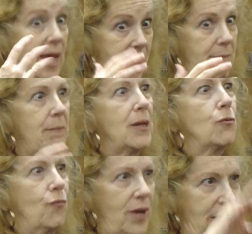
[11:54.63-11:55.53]

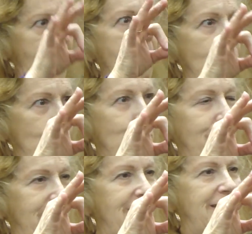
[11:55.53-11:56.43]
by the
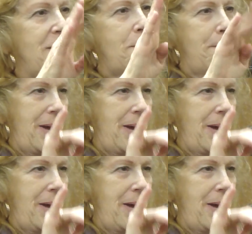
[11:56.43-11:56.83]
editors